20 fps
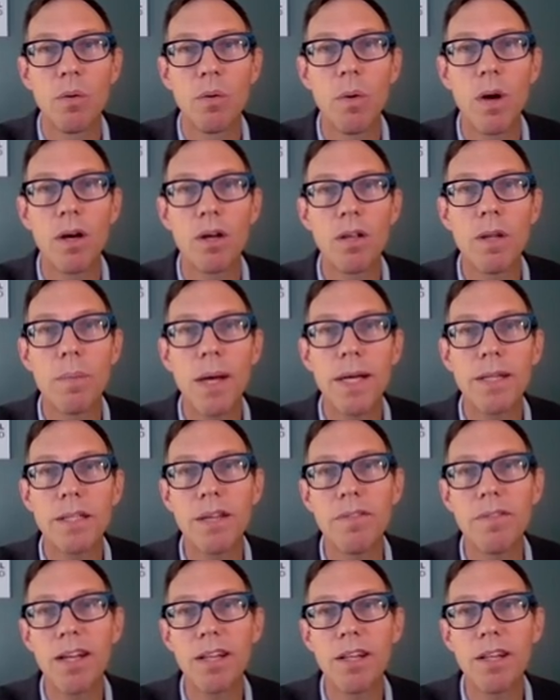Well, the
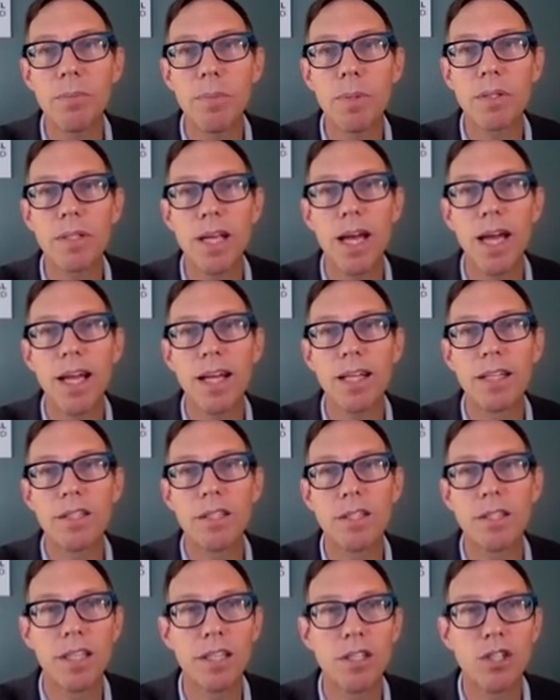best available
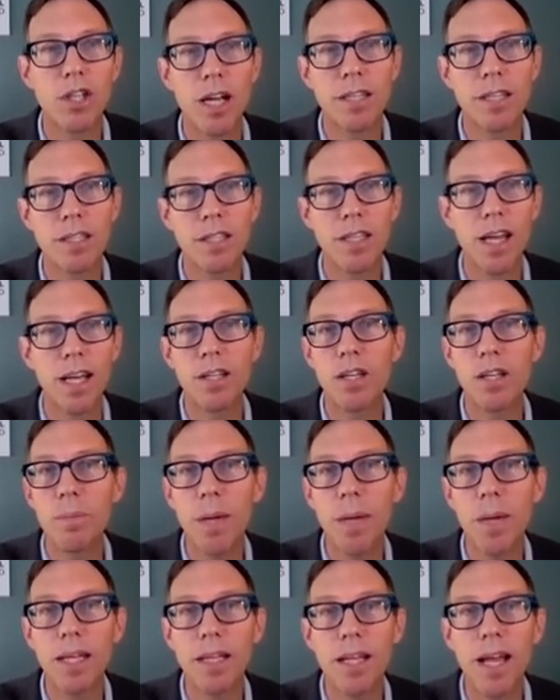science suggests that
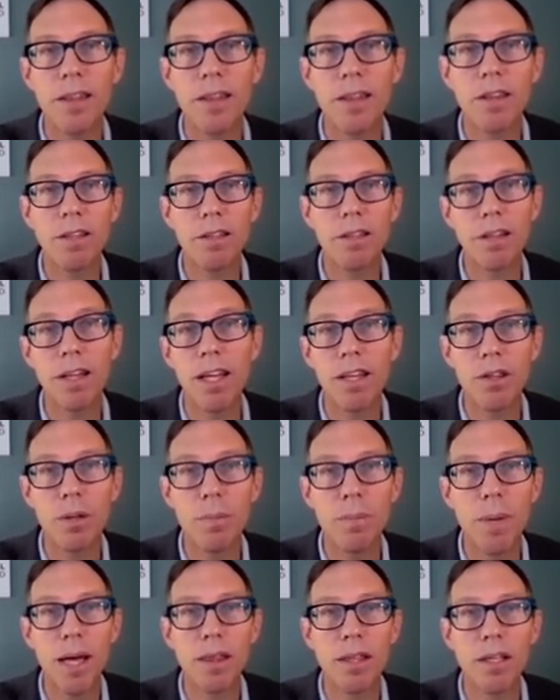humane,
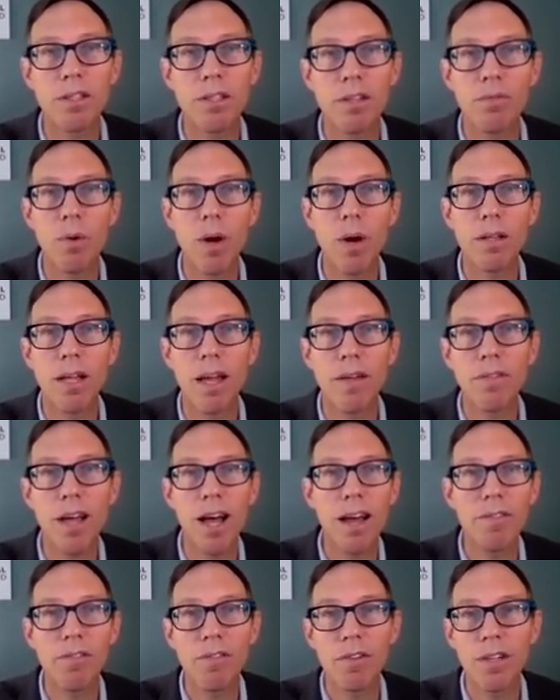non-lethal methods of wildlife
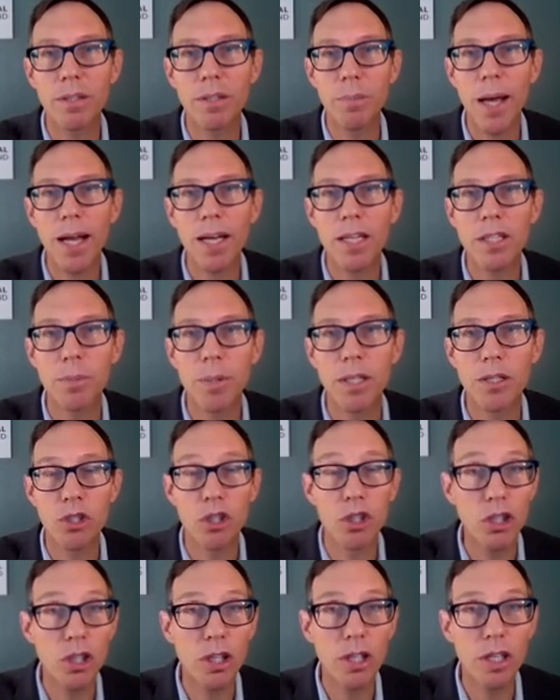conflict management
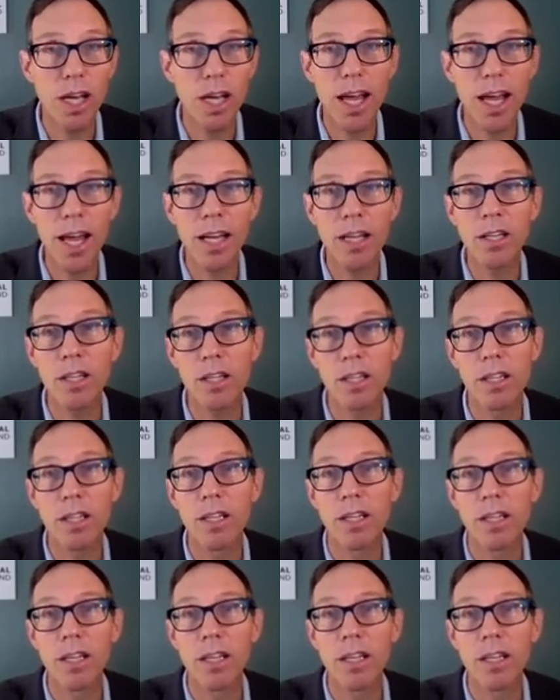should and